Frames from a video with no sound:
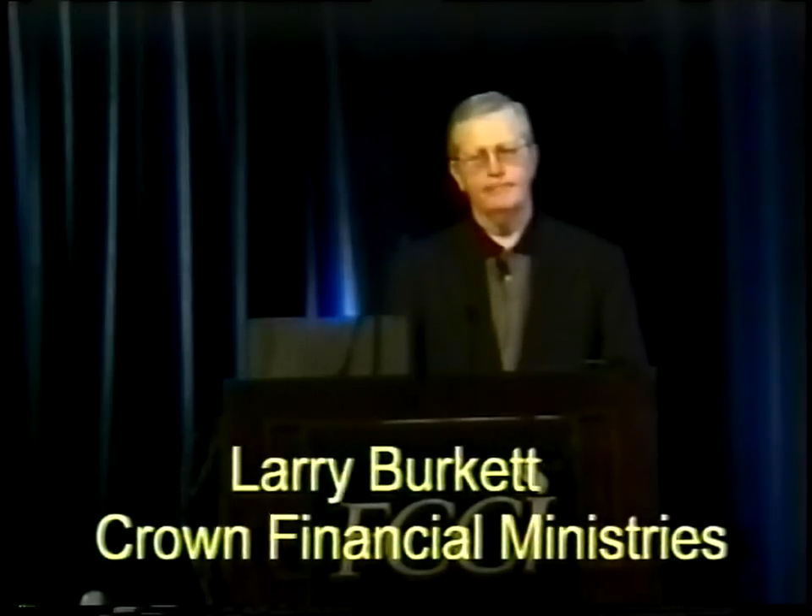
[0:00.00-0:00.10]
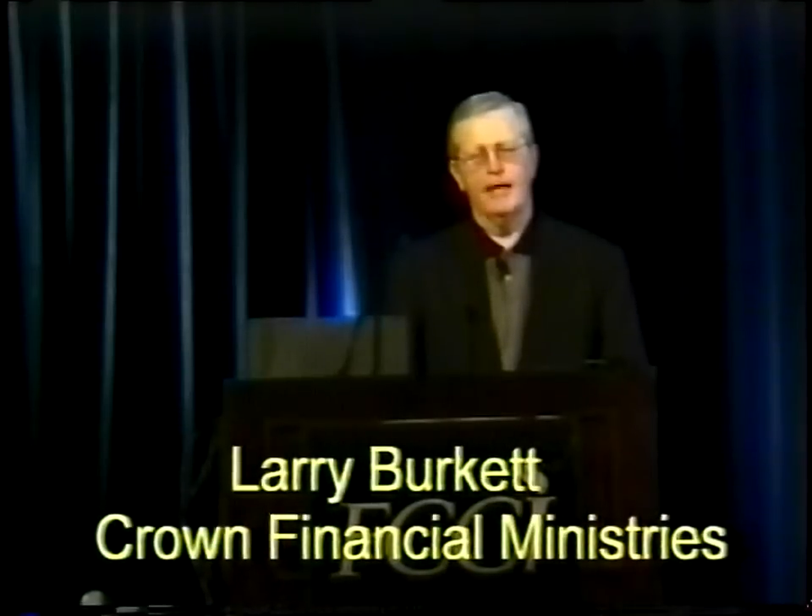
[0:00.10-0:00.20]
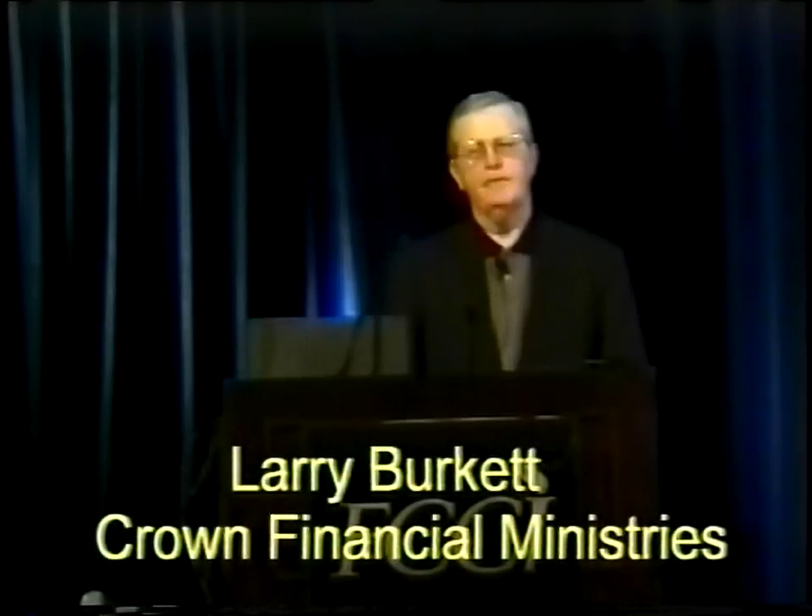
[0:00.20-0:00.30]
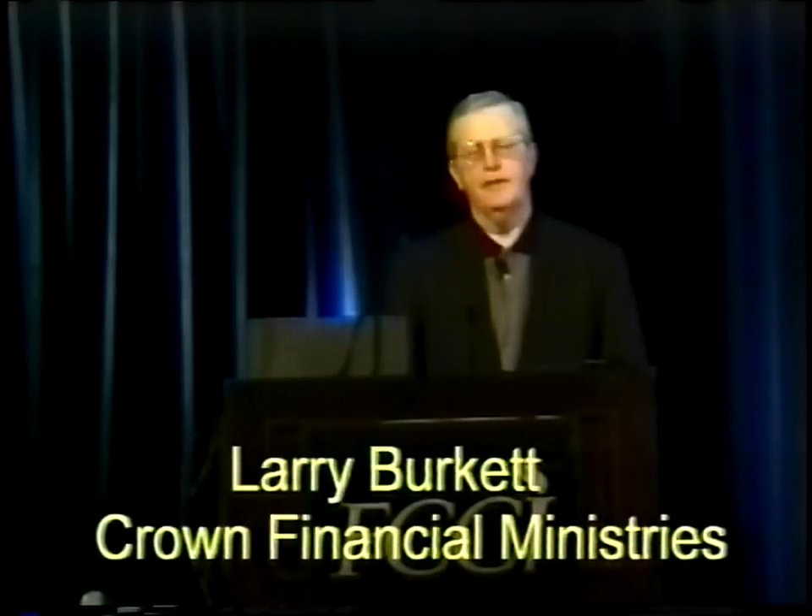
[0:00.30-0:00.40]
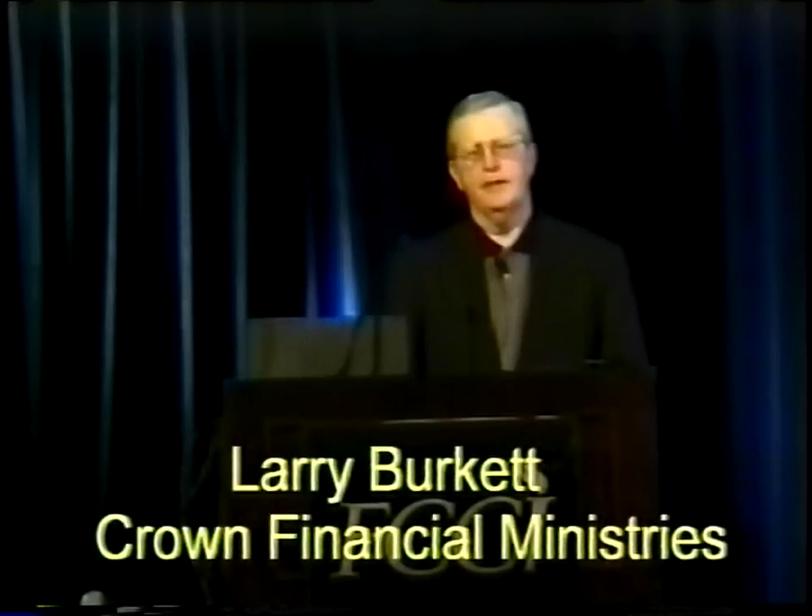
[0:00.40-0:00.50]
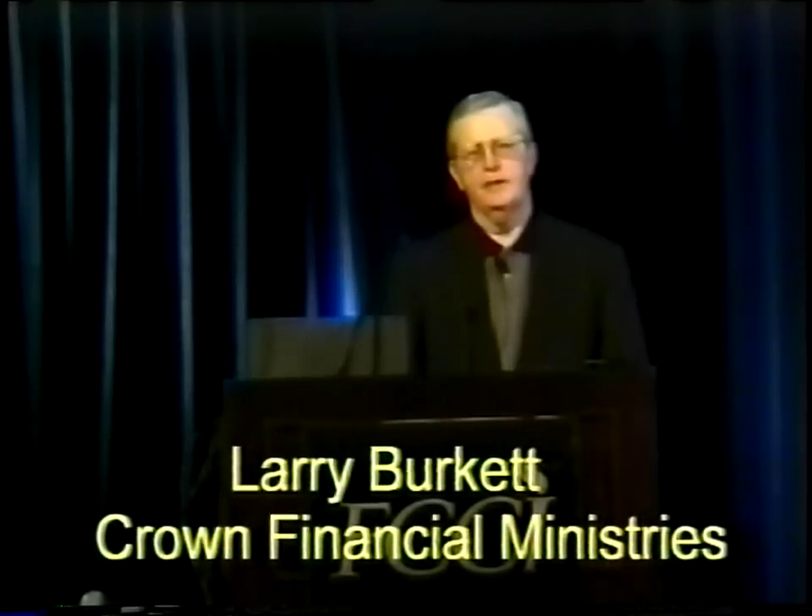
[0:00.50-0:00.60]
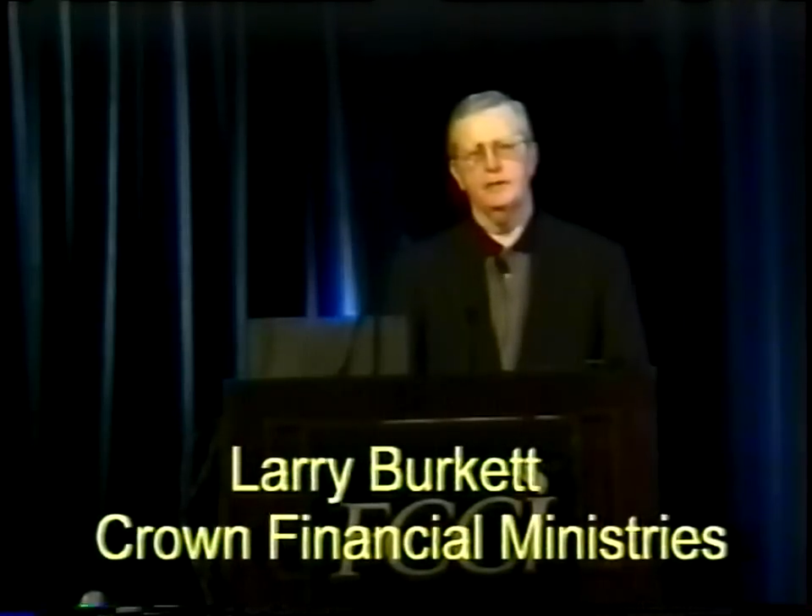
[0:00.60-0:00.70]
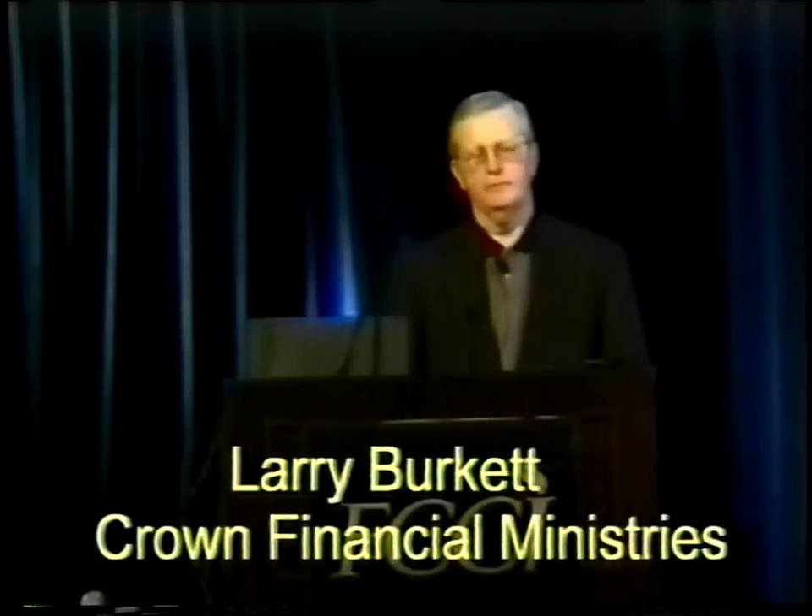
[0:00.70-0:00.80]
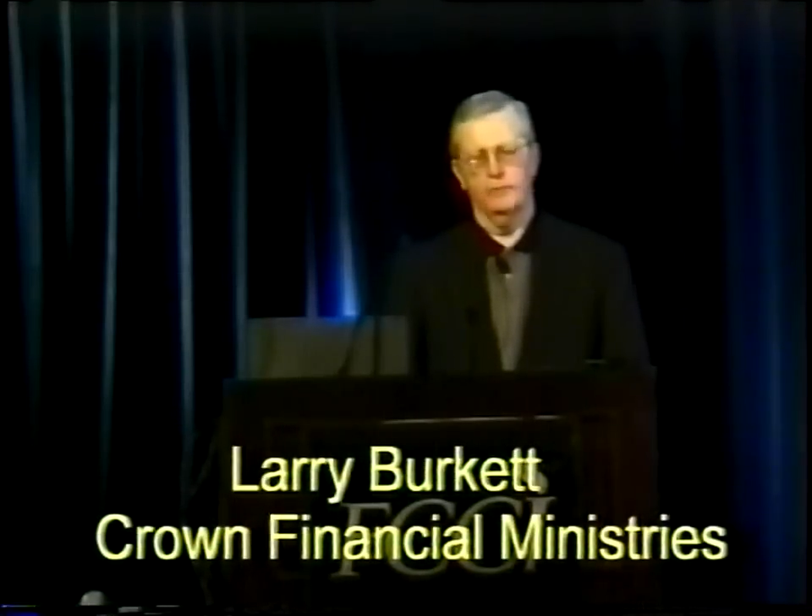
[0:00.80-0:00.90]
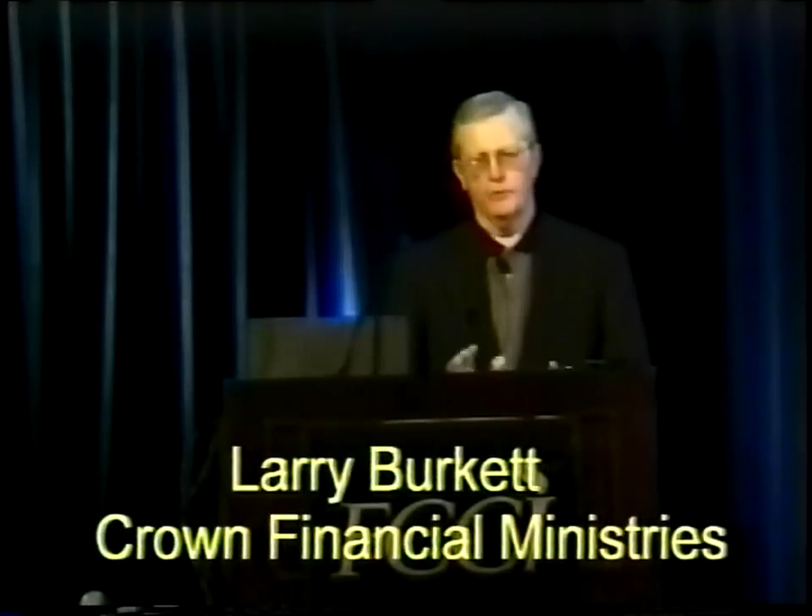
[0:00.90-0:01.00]
I think
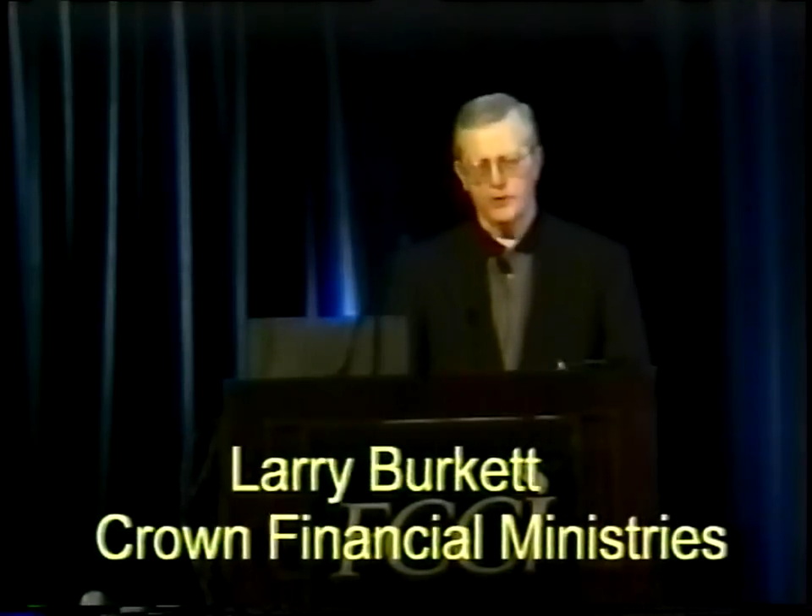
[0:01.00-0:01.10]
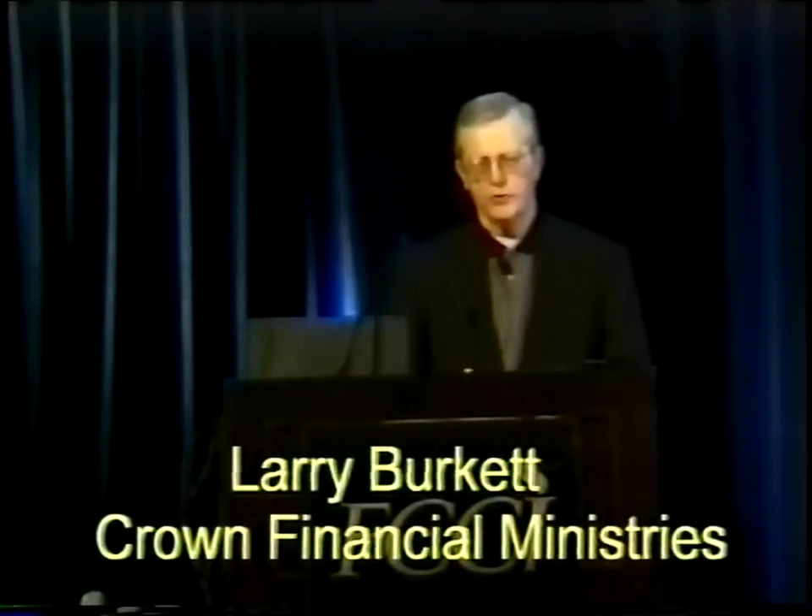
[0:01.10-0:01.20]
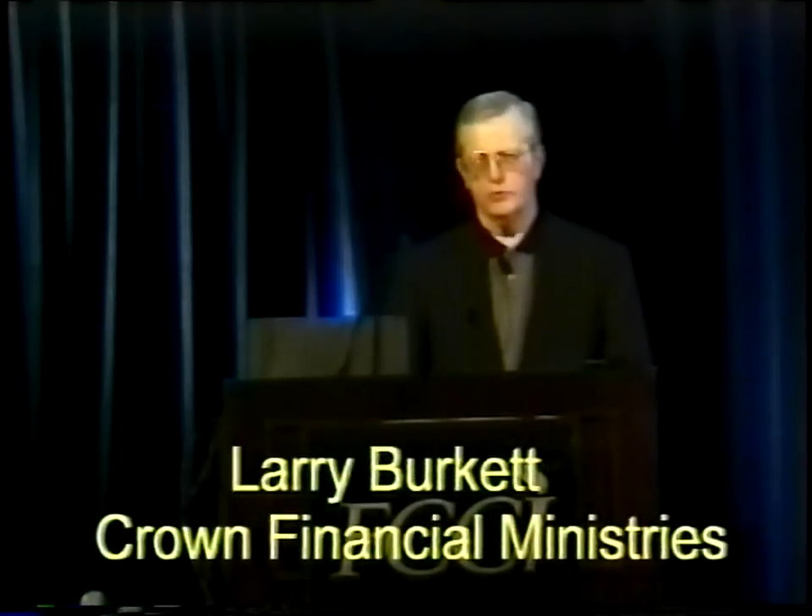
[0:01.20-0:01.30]
for this